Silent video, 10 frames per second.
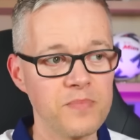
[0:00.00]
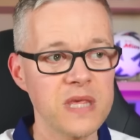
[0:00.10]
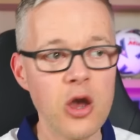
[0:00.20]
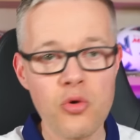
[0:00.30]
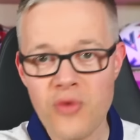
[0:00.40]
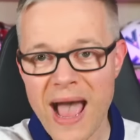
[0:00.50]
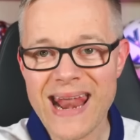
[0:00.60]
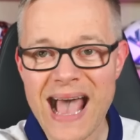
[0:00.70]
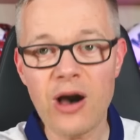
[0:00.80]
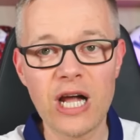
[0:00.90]
You ran
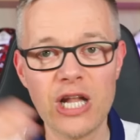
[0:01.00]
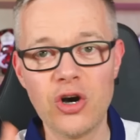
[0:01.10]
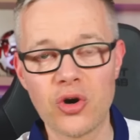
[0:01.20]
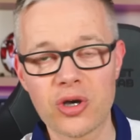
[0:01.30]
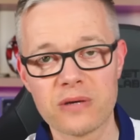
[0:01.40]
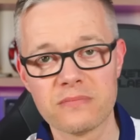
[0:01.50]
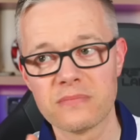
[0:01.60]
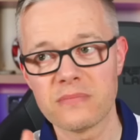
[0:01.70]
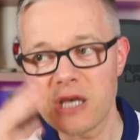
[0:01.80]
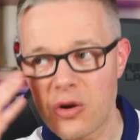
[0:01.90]
out of luck.
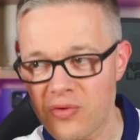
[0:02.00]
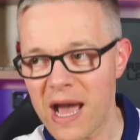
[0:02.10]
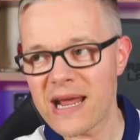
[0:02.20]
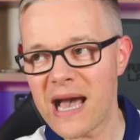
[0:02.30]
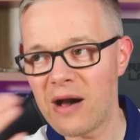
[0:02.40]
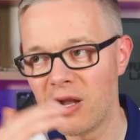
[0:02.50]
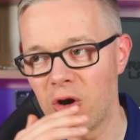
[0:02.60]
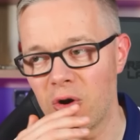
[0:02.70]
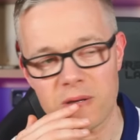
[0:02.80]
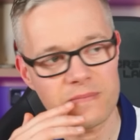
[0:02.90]
You ran out of
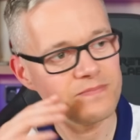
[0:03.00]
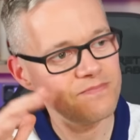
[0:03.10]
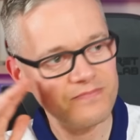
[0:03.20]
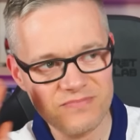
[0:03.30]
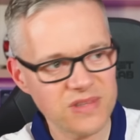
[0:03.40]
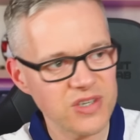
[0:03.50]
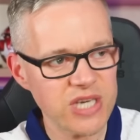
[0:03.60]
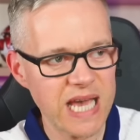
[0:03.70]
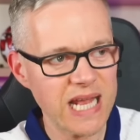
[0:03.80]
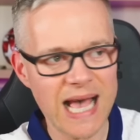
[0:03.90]
luck.
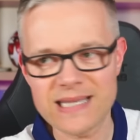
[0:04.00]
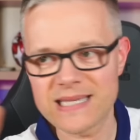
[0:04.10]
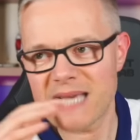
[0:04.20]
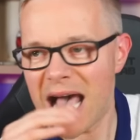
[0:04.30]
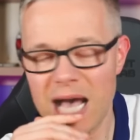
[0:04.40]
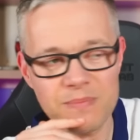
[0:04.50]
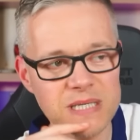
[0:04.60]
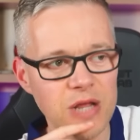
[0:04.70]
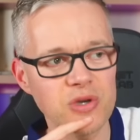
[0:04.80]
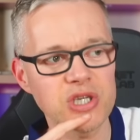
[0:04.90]
Shit, lads.
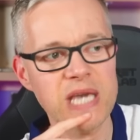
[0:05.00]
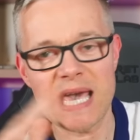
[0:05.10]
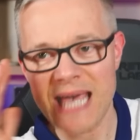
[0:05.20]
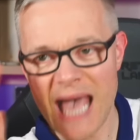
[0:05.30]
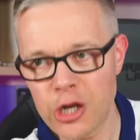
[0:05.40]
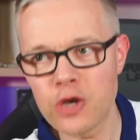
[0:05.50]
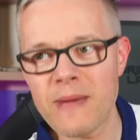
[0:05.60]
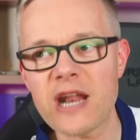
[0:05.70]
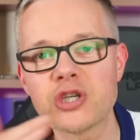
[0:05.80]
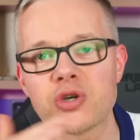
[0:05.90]
Absolute shit. Get a new
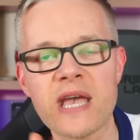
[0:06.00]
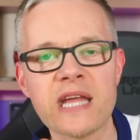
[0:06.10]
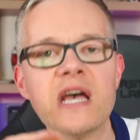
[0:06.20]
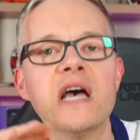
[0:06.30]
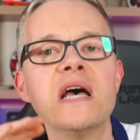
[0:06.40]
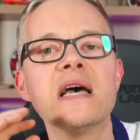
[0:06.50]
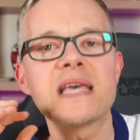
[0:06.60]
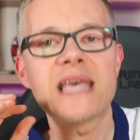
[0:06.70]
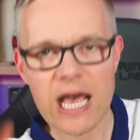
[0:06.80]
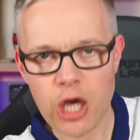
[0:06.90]
manager in.
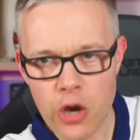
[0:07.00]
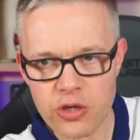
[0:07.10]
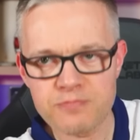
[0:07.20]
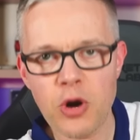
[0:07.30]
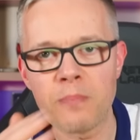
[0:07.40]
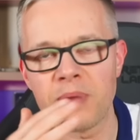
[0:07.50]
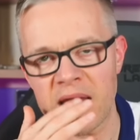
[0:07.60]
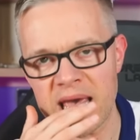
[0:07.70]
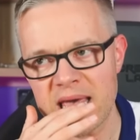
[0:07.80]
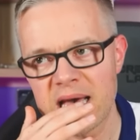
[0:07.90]
Get coached
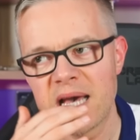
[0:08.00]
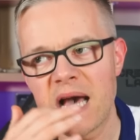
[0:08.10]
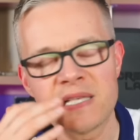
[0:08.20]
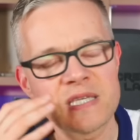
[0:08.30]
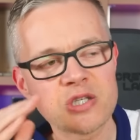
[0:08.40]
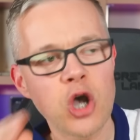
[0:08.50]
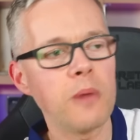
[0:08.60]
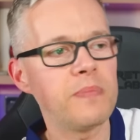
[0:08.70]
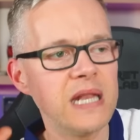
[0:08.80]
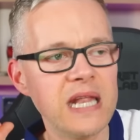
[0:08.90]
properly. And
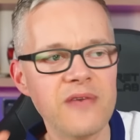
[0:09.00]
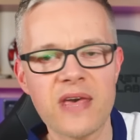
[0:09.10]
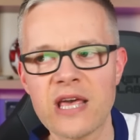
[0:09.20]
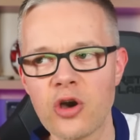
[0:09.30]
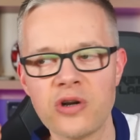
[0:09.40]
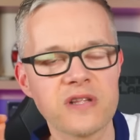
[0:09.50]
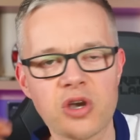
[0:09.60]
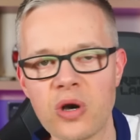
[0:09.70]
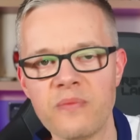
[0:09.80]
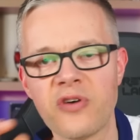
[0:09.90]
stop living under the
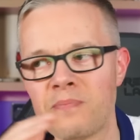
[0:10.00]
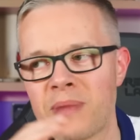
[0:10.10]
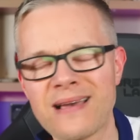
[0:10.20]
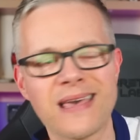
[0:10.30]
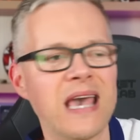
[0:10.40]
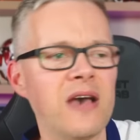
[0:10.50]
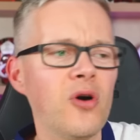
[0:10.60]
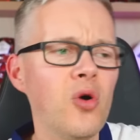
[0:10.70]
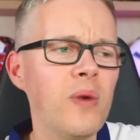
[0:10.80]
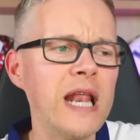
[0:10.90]
comfort blanket of,
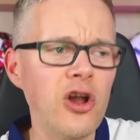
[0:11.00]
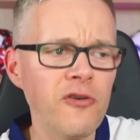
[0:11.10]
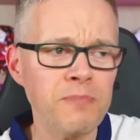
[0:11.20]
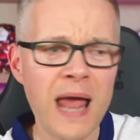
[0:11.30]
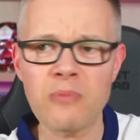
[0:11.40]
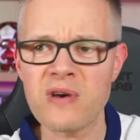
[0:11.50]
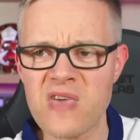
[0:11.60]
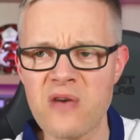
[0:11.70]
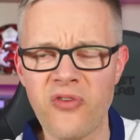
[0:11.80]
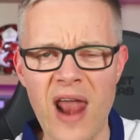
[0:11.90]
oh, we love playing with
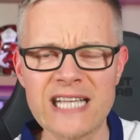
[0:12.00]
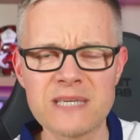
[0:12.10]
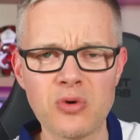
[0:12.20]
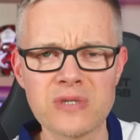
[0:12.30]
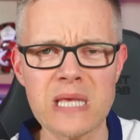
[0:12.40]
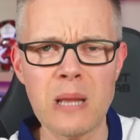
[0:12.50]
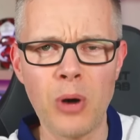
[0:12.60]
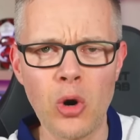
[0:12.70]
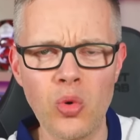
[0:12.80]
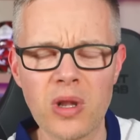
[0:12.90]
the inflatables in the
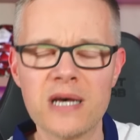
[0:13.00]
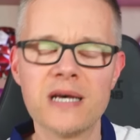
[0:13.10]
pool.